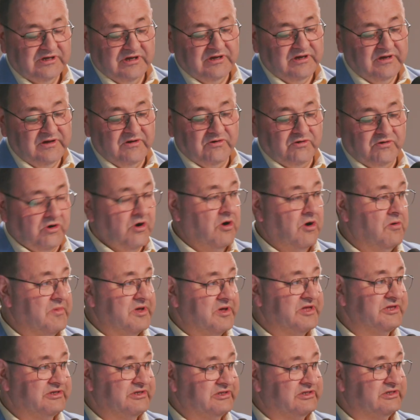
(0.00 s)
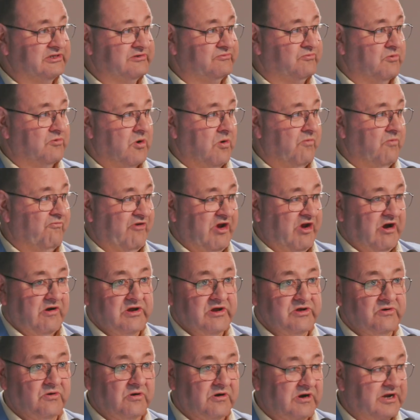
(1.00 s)
Romans were a
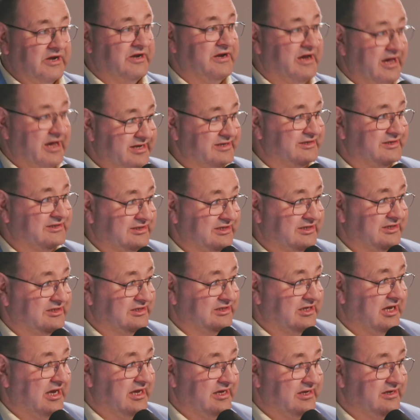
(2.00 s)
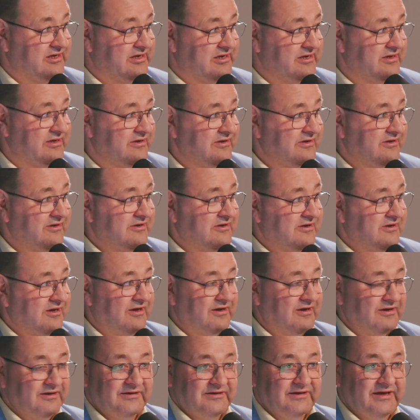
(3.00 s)
very organized society,
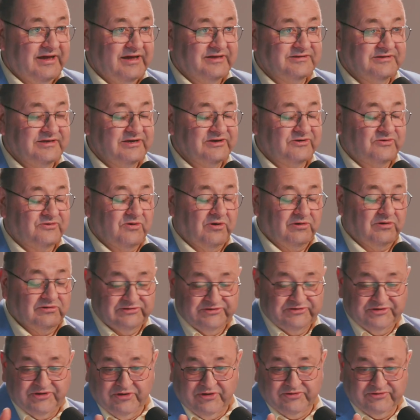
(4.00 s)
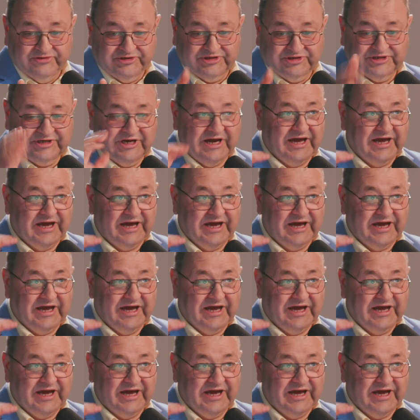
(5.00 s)
and they called those